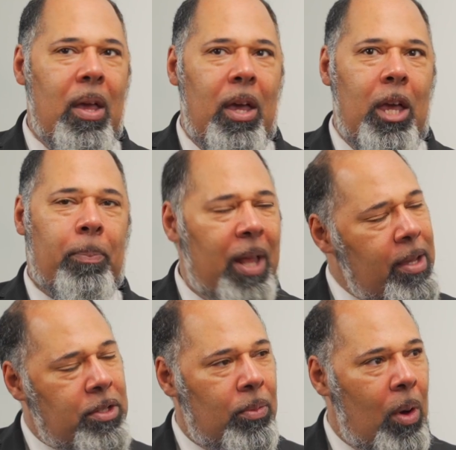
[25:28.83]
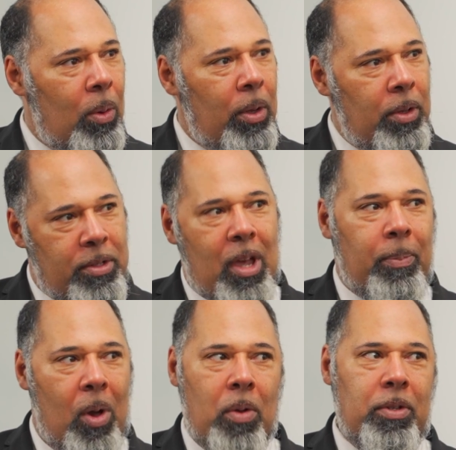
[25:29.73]
It plays a role on your
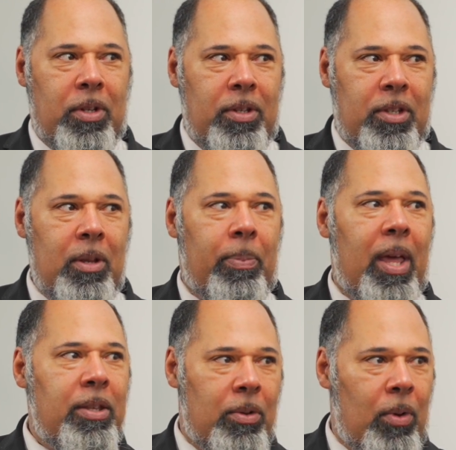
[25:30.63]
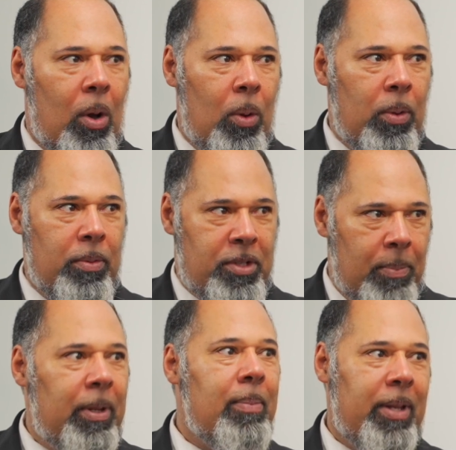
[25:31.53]
subconscious, and it plays a role
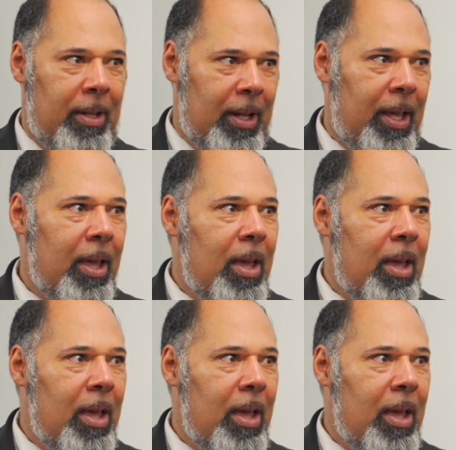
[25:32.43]
subliminally.